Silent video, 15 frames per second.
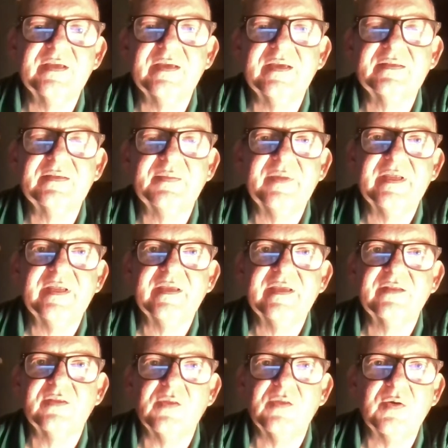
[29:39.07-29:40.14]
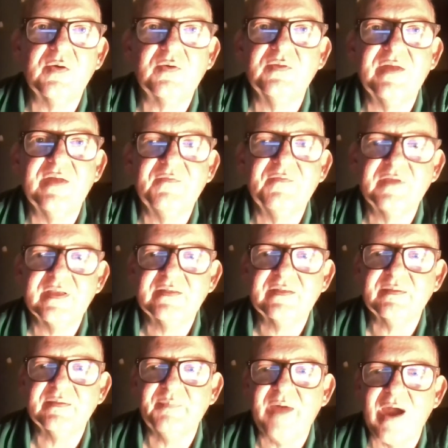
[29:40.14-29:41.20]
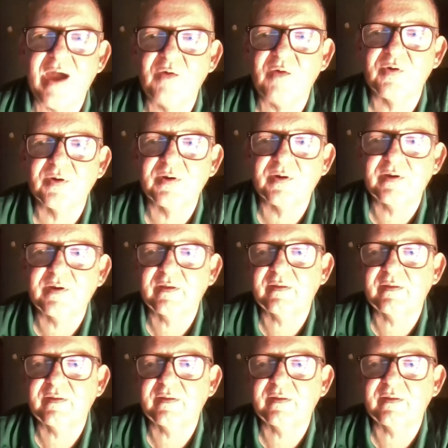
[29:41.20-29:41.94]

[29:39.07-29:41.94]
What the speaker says: Somebody at the local level gets some power,